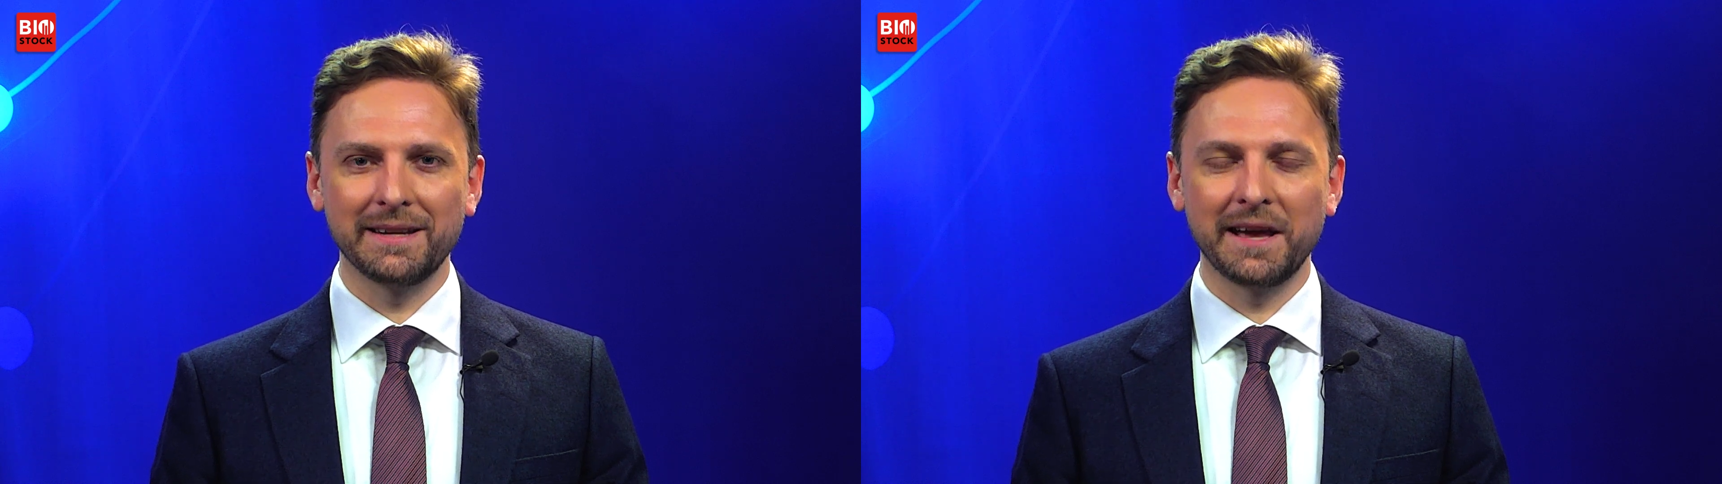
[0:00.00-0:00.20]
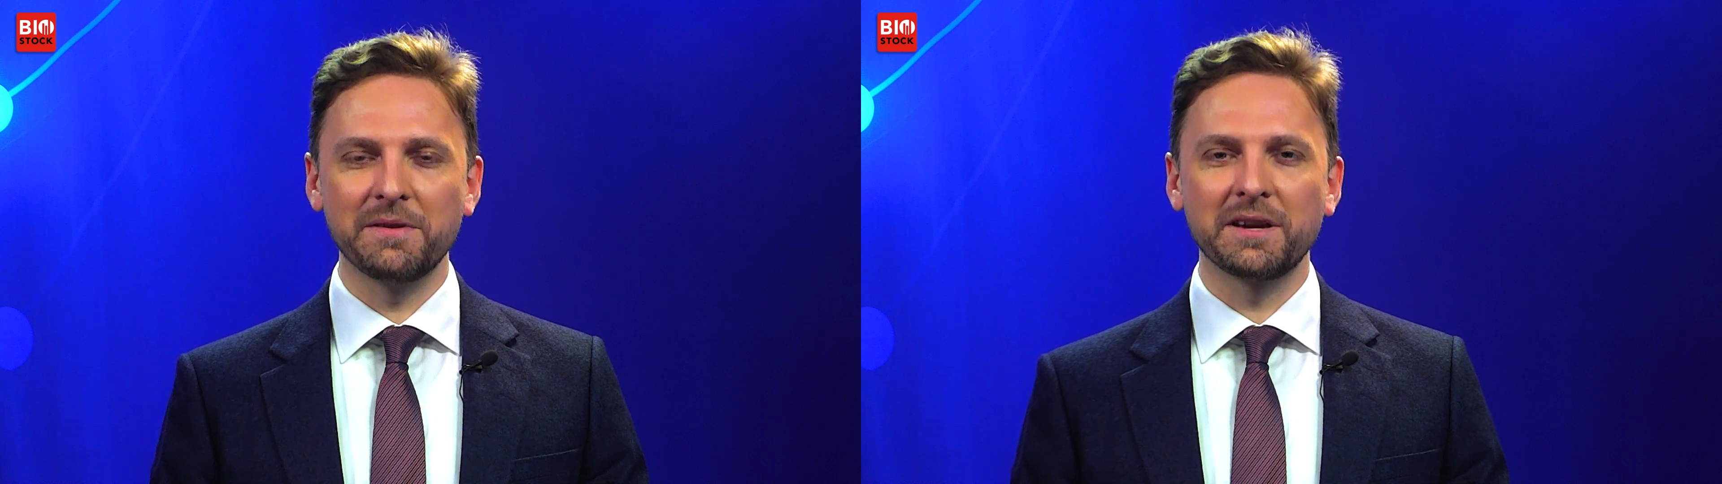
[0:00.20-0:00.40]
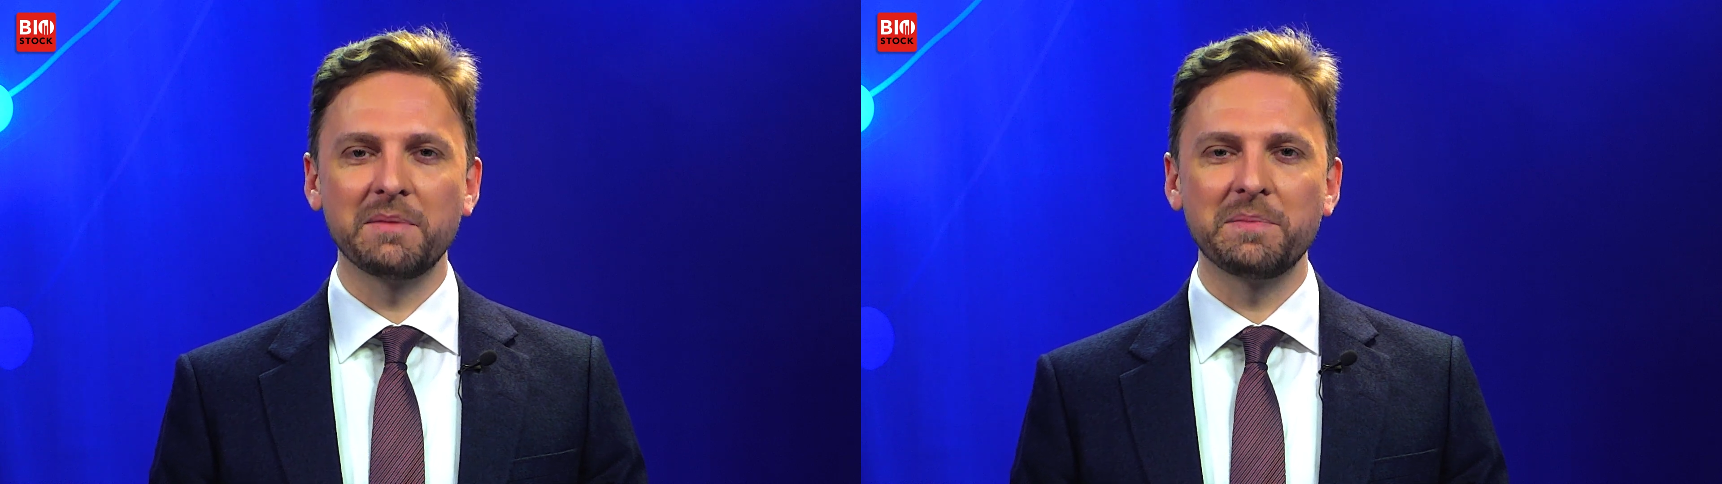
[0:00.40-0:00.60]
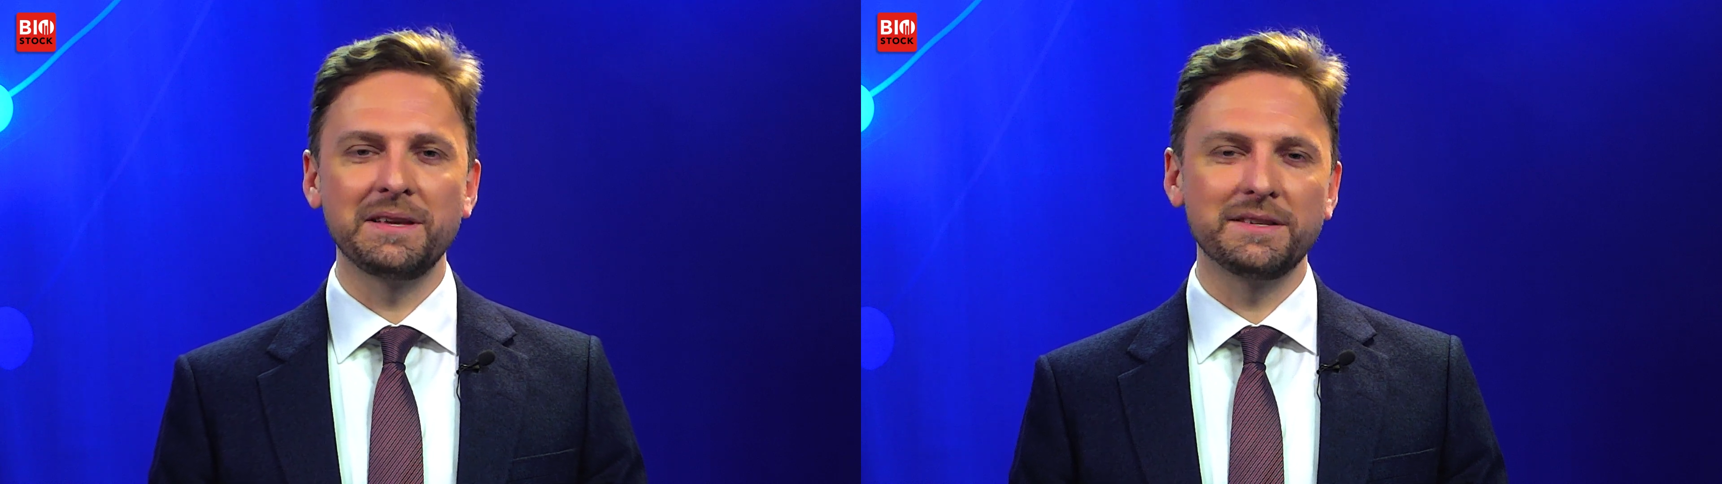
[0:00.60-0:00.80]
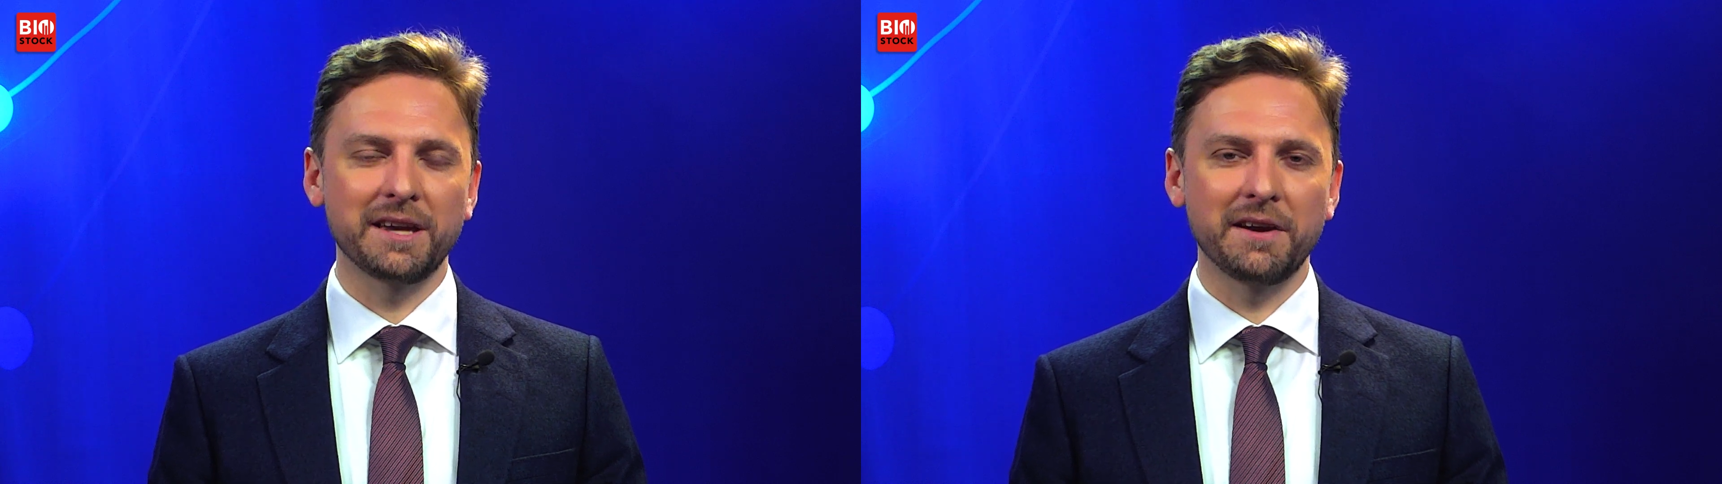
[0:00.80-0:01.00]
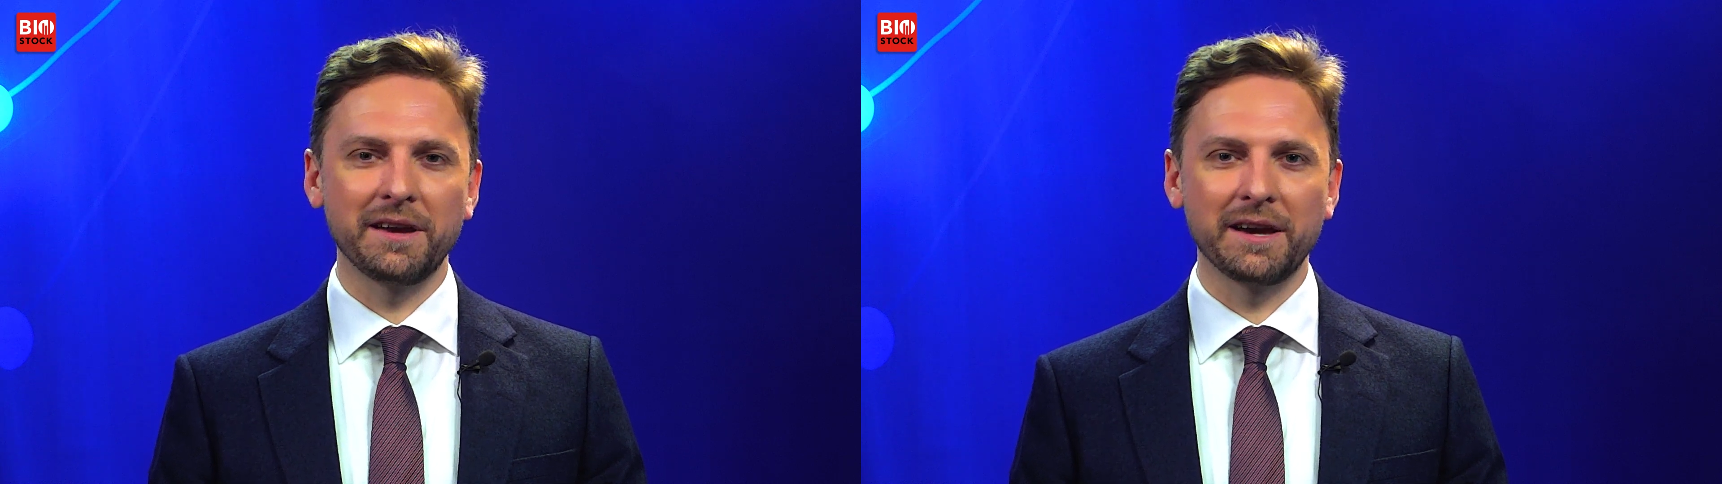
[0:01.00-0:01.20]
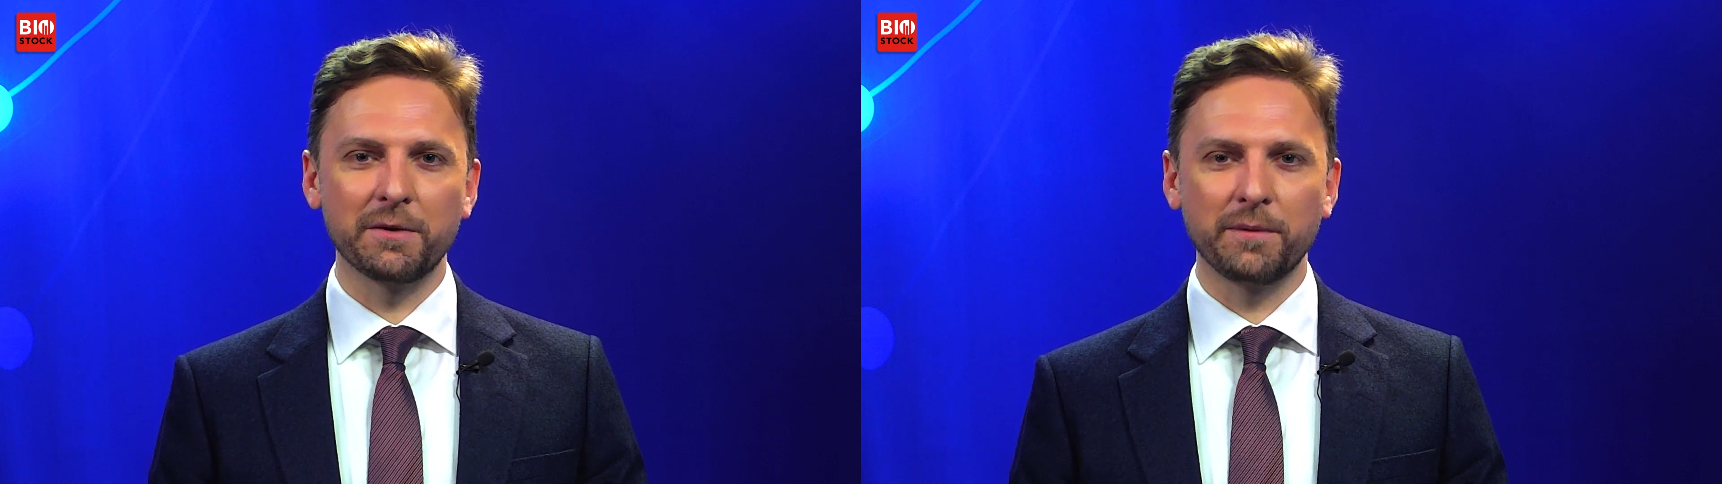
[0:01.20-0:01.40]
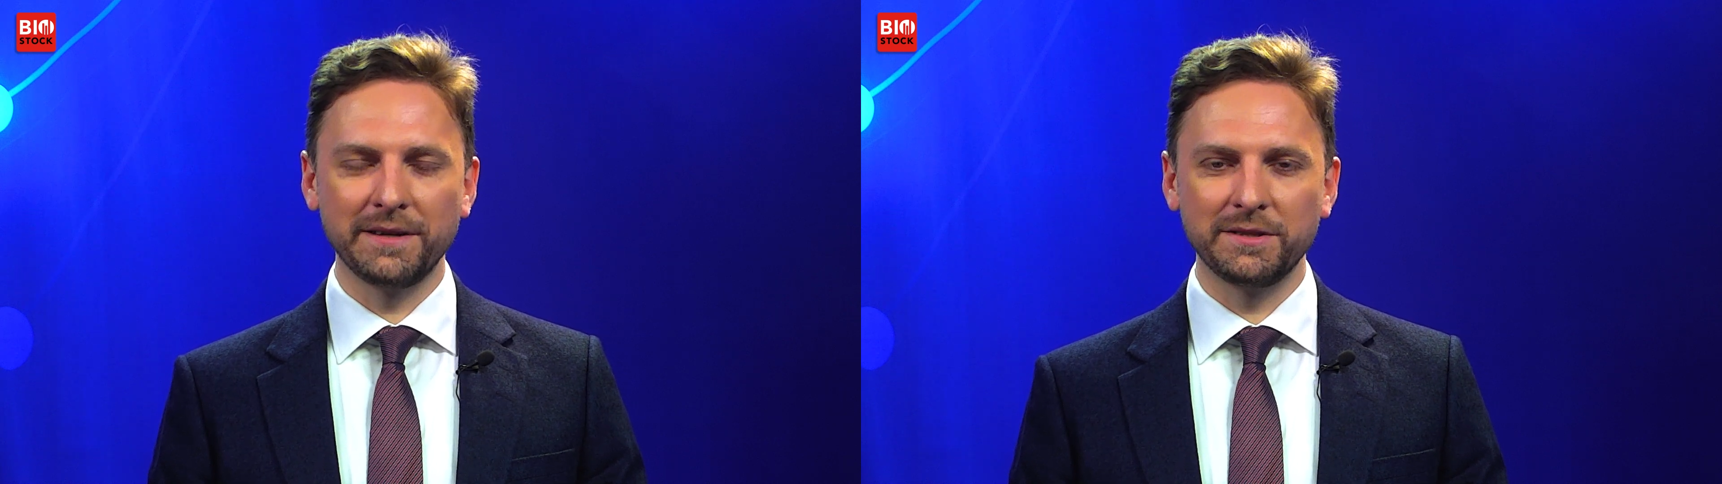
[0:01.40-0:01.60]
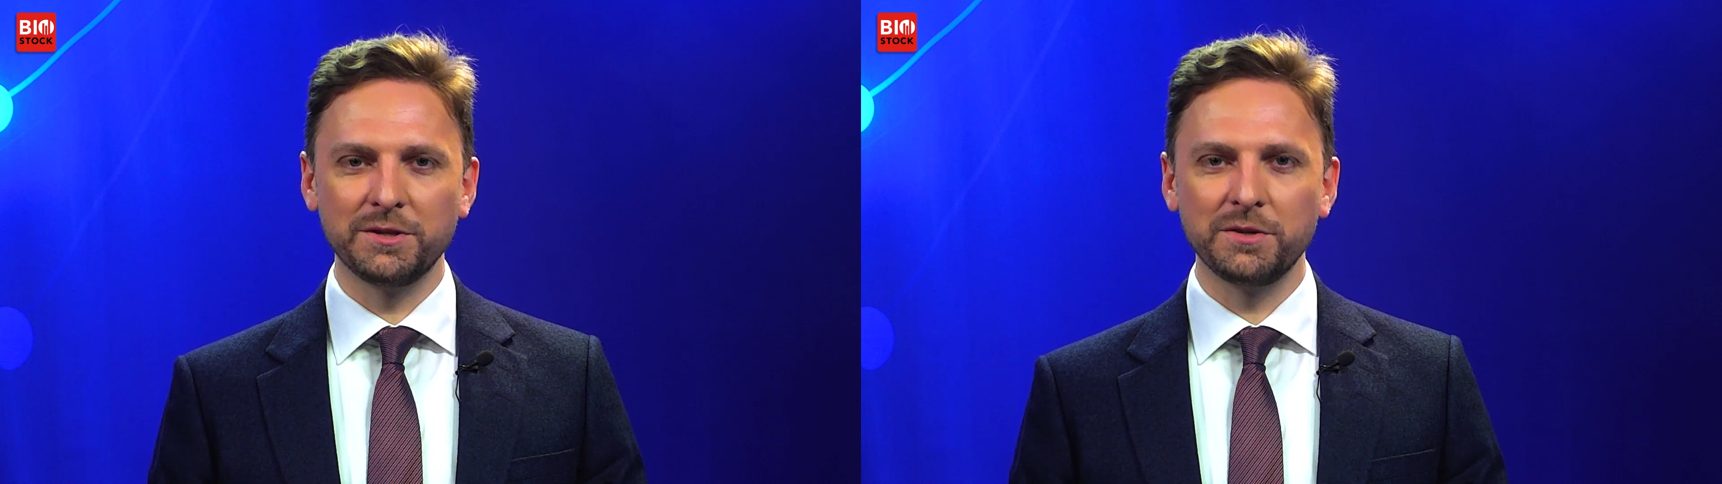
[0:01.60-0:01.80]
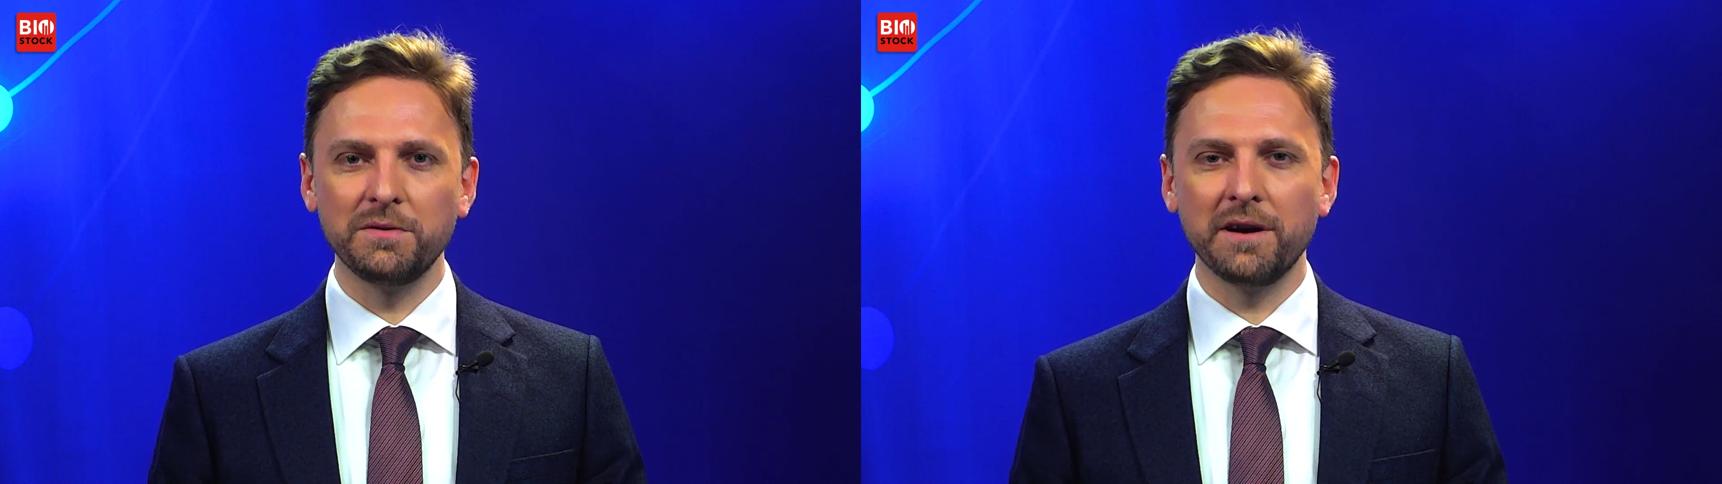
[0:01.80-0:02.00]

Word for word: now the company is carrying out a rights issue